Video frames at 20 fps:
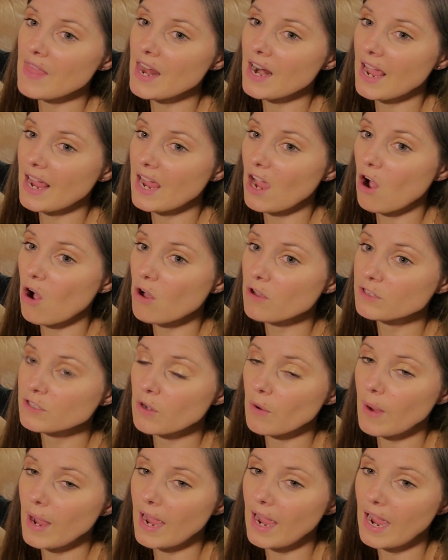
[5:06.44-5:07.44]
then I
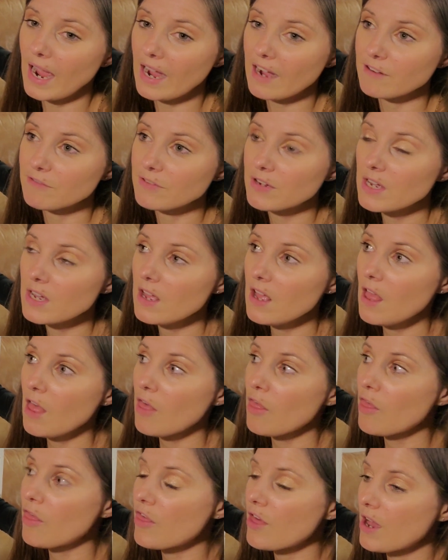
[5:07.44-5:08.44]
also have
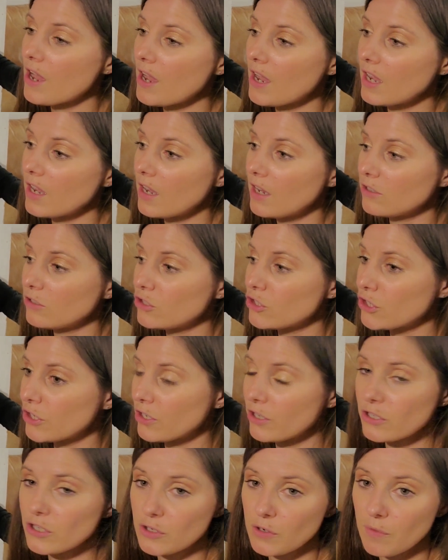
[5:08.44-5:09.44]
the
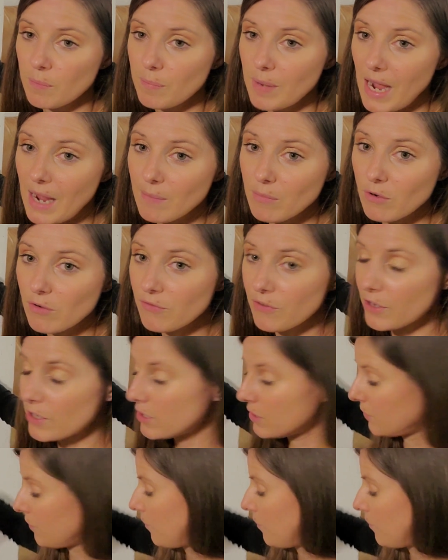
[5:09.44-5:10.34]
church Bible verse